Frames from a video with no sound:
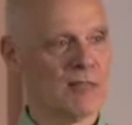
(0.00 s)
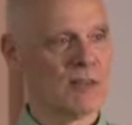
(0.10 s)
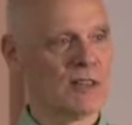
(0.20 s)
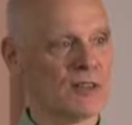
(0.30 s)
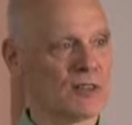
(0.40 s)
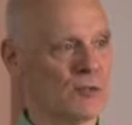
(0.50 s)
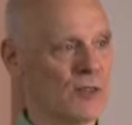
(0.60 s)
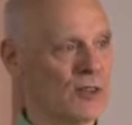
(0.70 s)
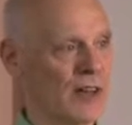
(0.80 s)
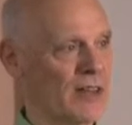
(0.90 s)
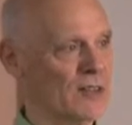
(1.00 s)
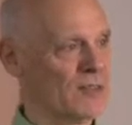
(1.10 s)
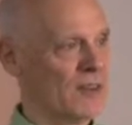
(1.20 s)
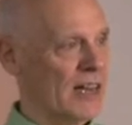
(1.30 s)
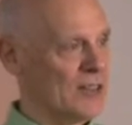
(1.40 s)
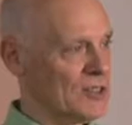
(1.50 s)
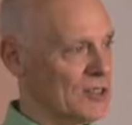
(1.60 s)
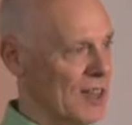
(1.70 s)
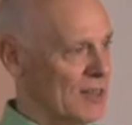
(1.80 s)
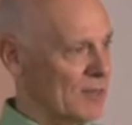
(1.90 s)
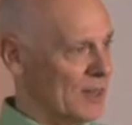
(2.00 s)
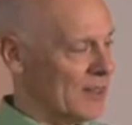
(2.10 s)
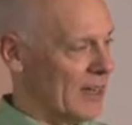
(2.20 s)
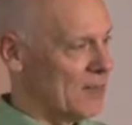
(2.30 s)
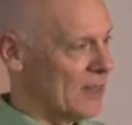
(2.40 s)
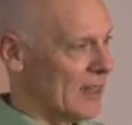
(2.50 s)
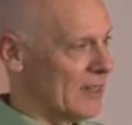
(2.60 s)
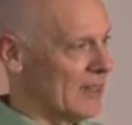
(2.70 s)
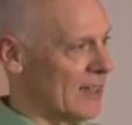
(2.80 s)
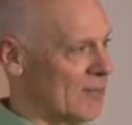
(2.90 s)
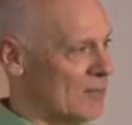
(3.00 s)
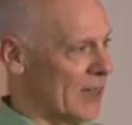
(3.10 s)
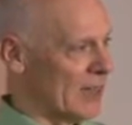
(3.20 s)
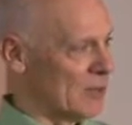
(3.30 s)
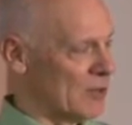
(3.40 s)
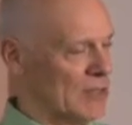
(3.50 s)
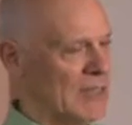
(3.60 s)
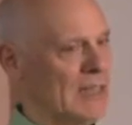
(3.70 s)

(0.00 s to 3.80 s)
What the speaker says: because I realized if I sign my name in that Gideon Bible,